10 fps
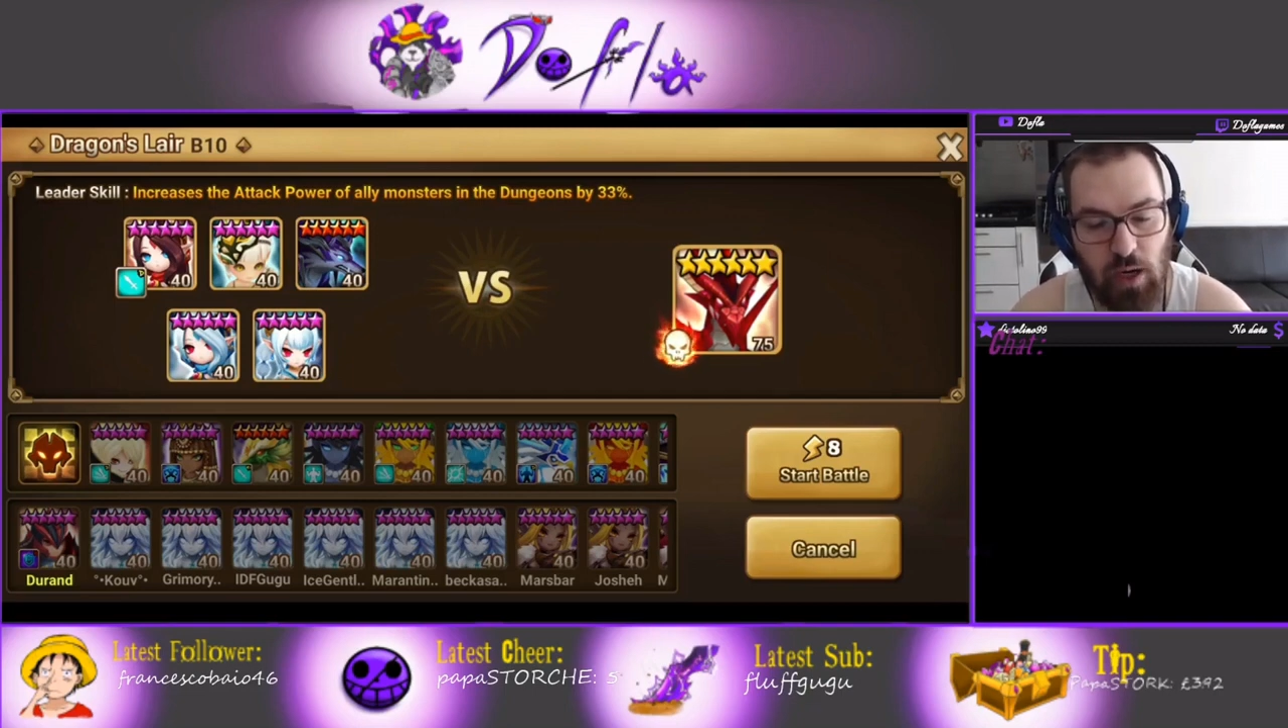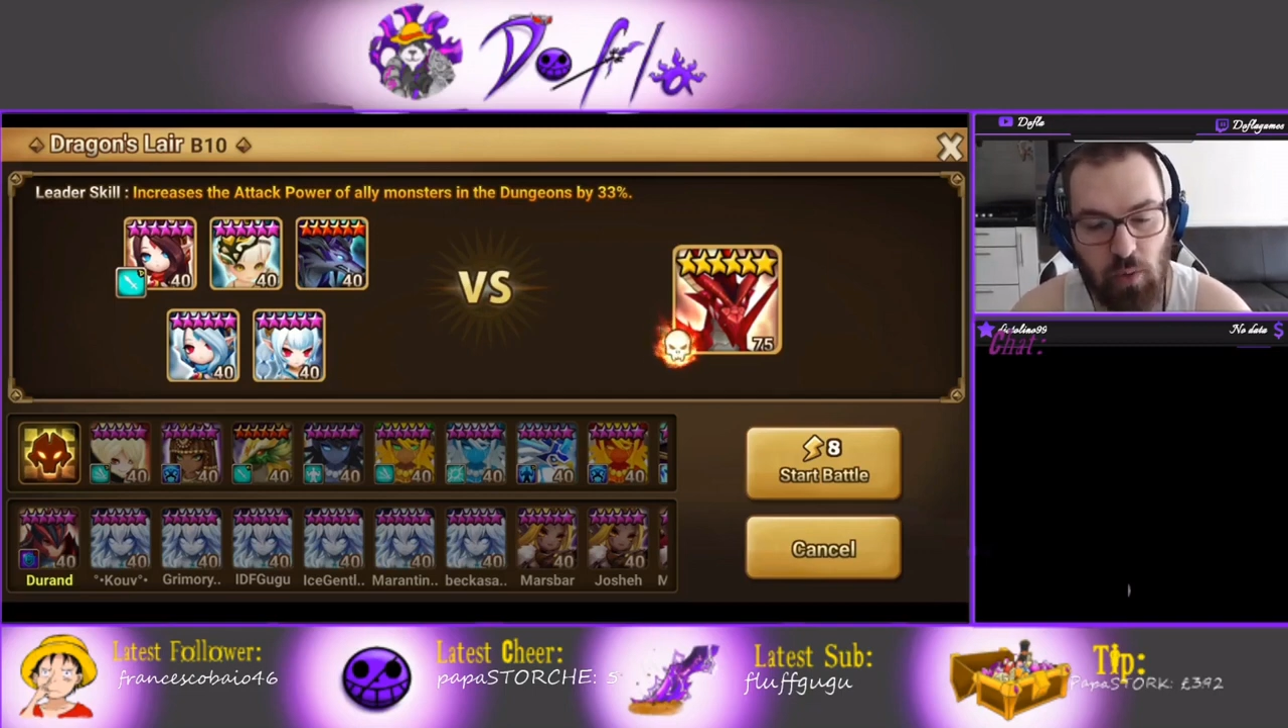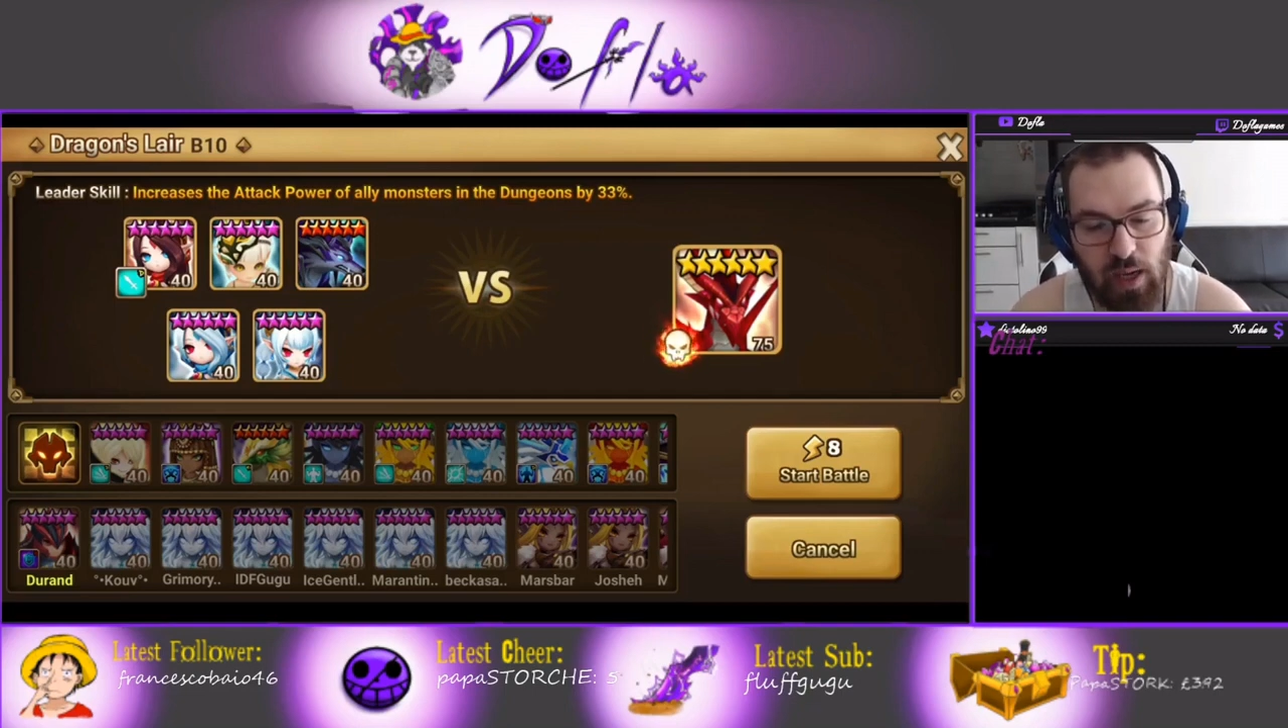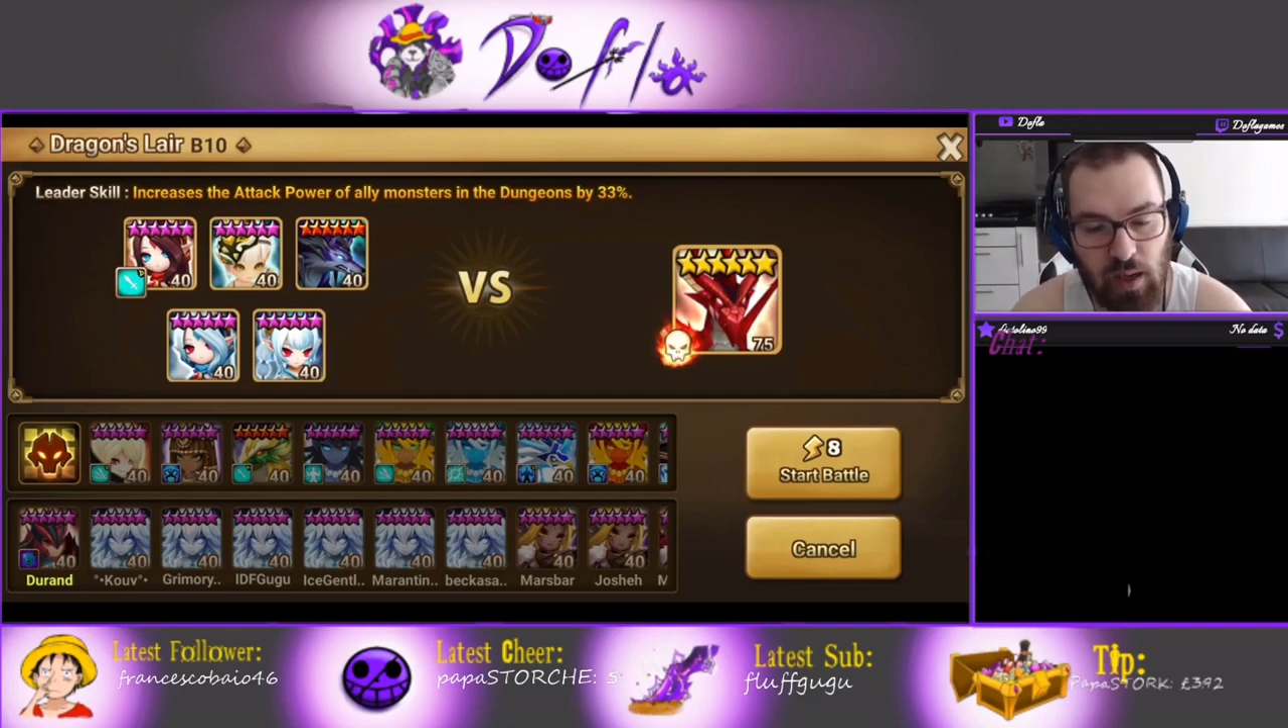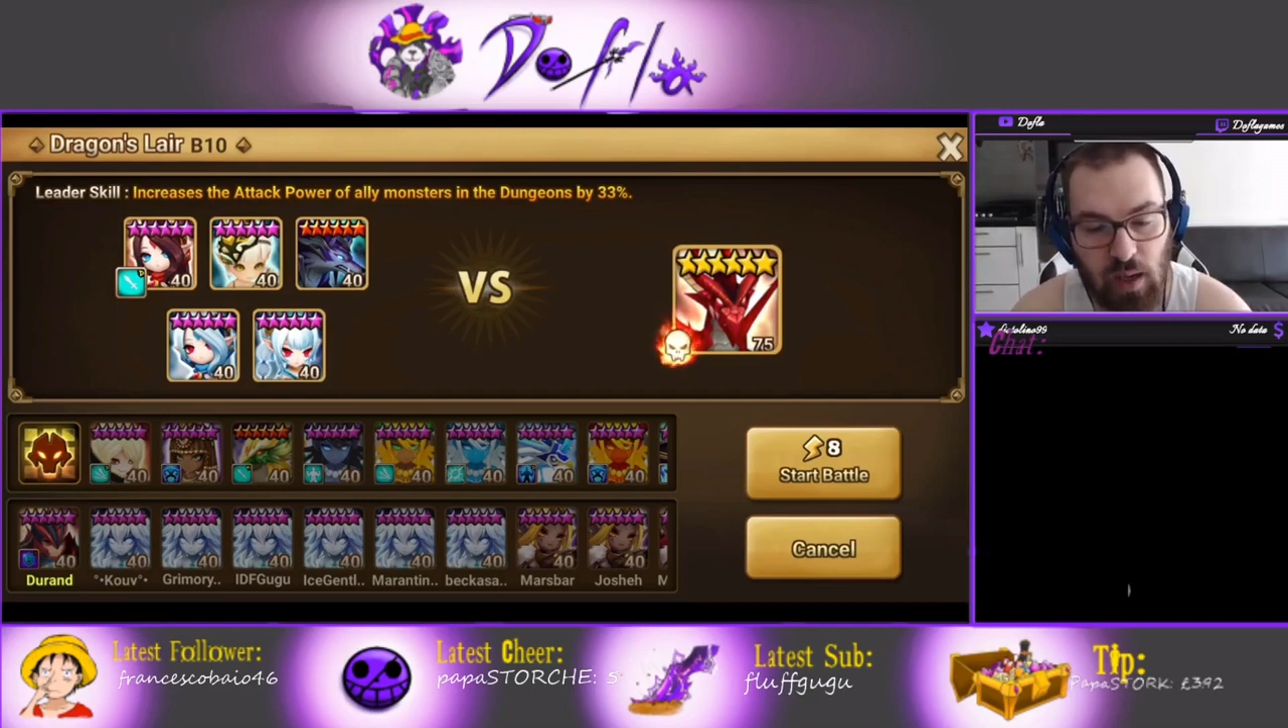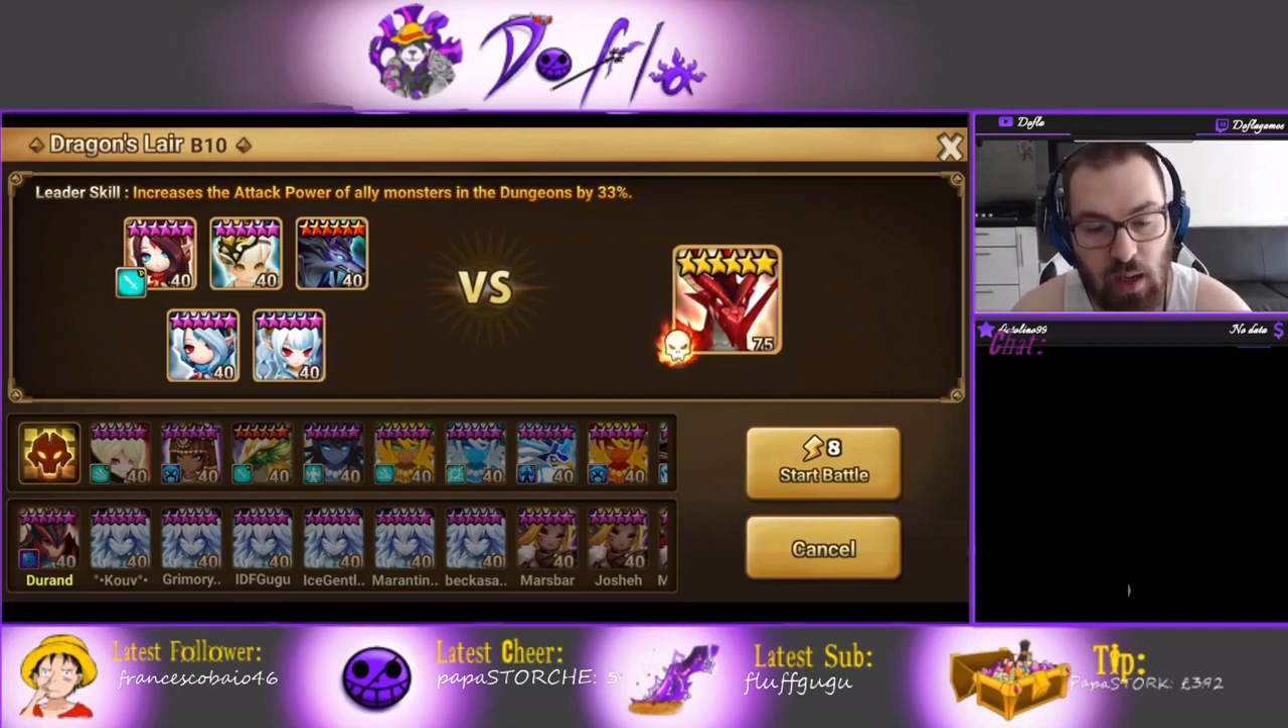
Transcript: away.